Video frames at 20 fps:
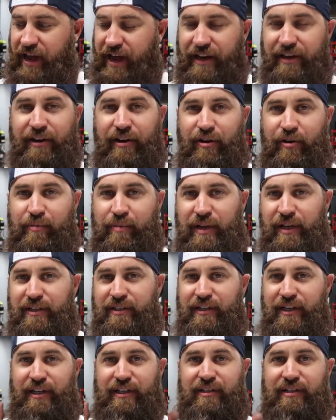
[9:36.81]
Endo
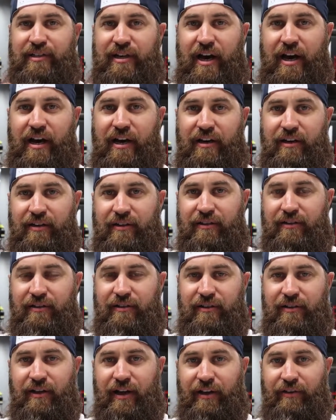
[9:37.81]
means inside
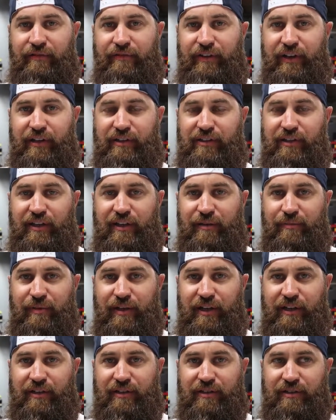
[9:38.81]
and VT
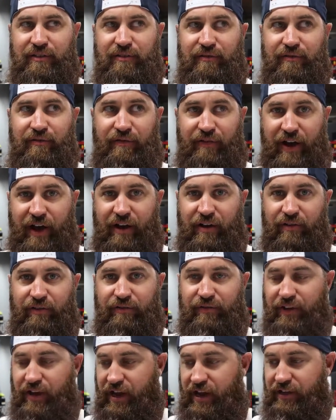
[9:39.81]
means
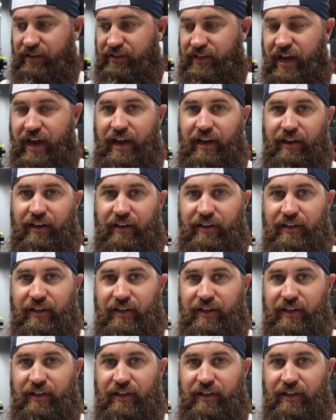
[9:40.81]
valve and tank,